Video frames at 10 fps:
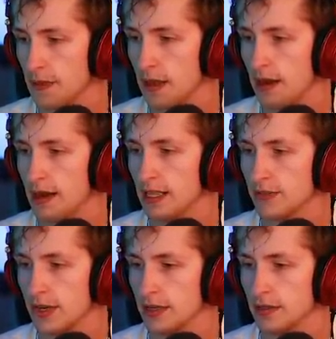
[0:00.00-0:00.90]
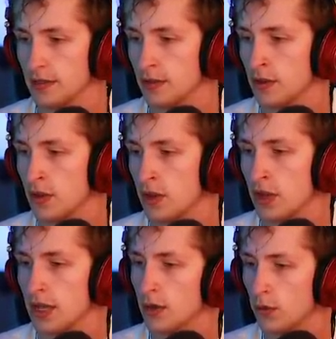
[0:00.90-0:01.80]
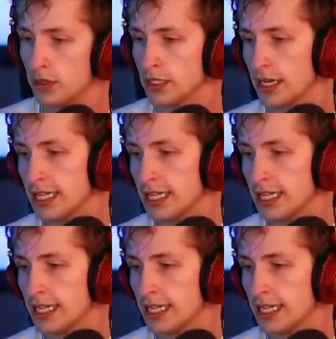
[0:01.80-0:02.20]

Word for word: Alright, that's fine. We're just gonna